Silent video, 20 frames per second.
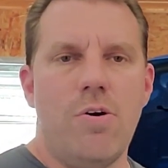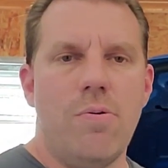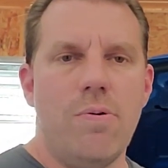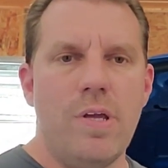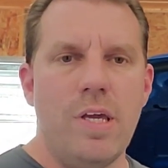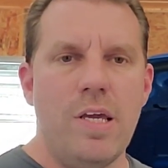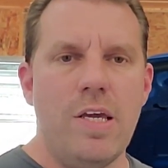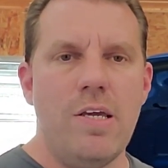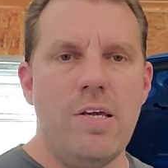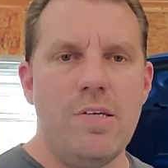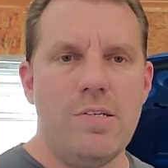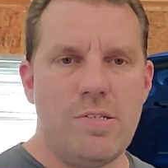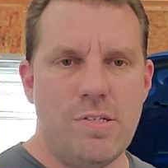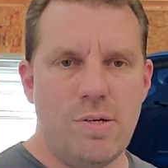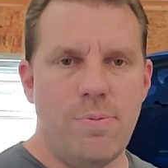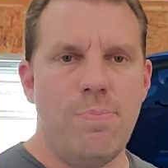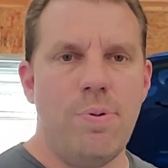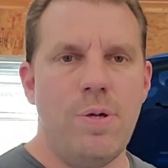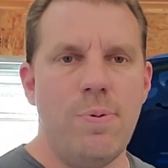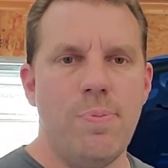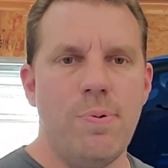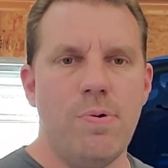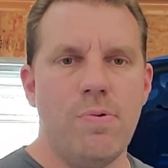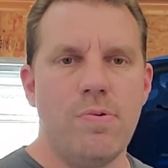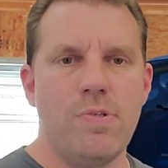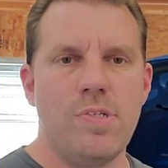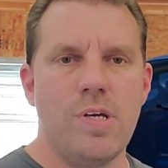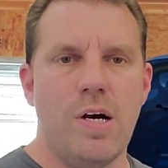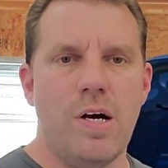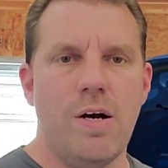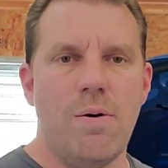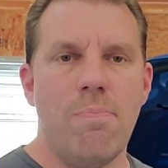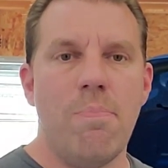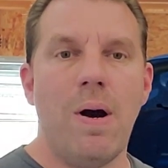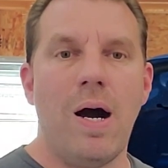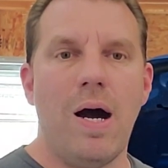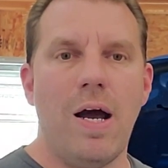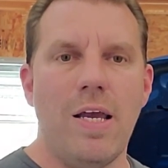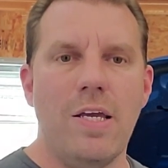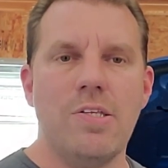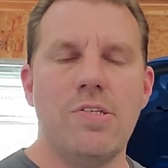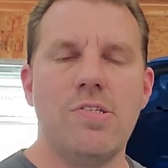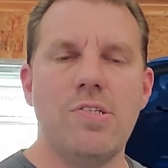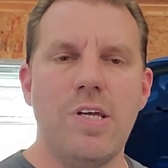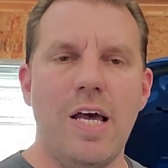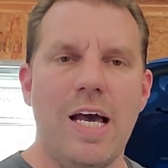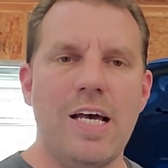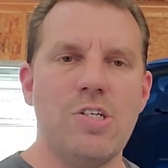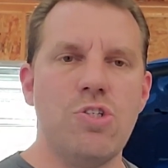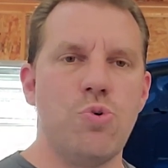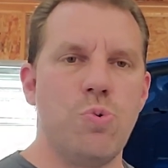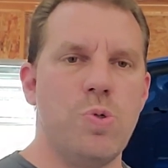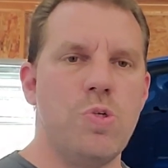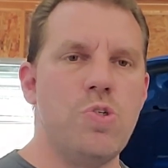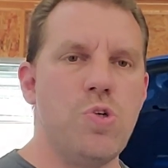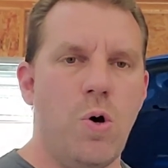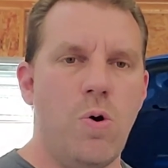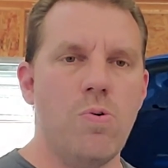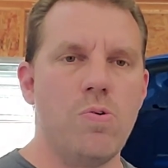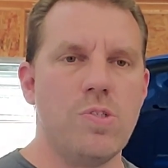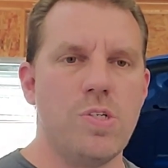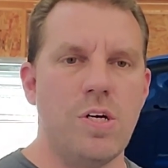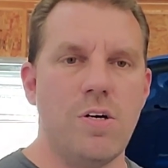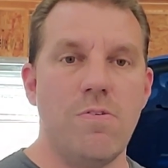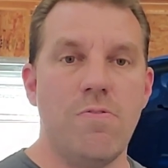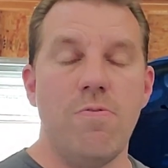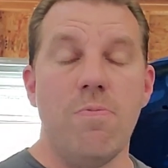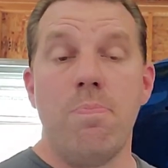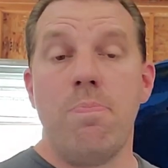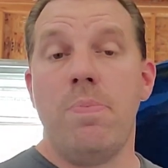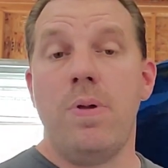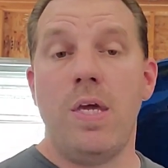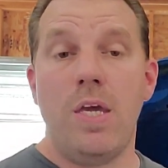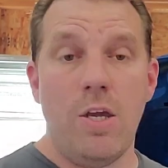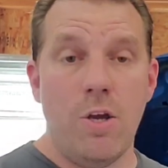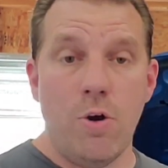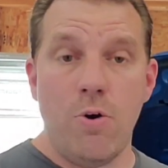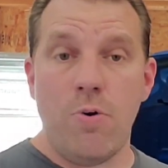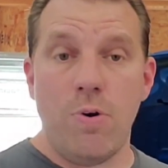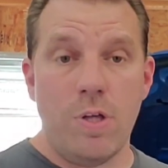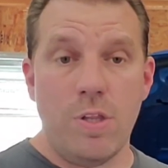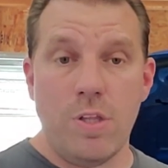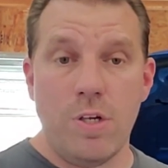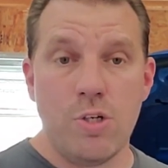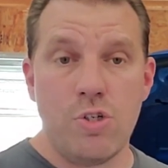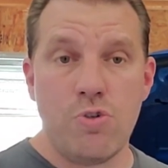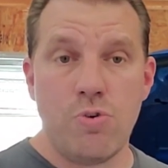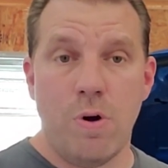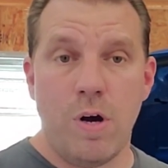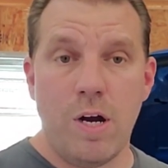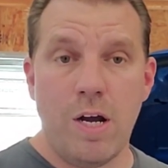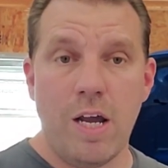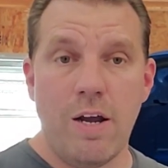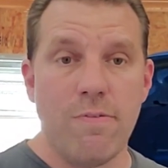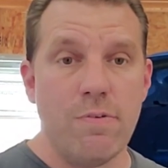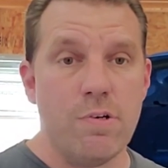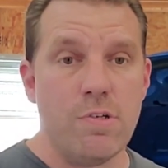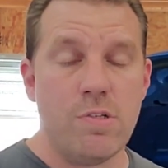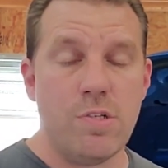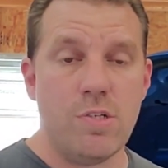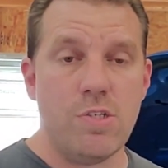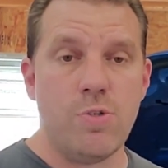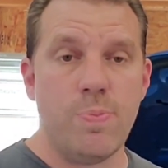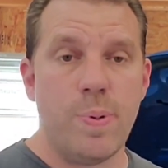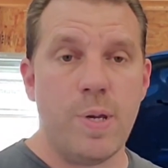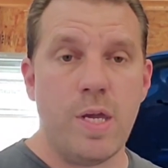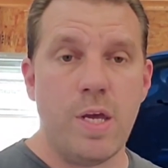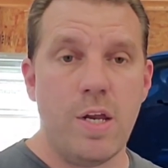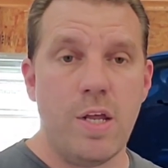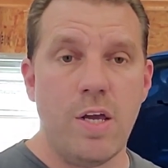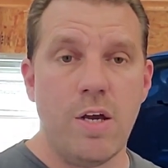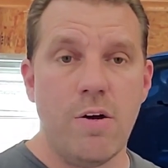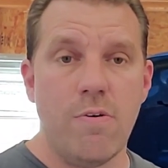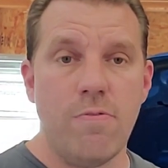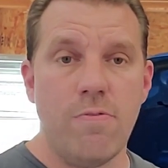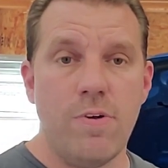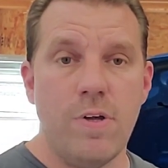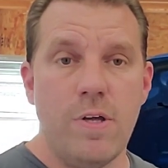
ease some people's minds as a result of me owning this truck ever since the beginning of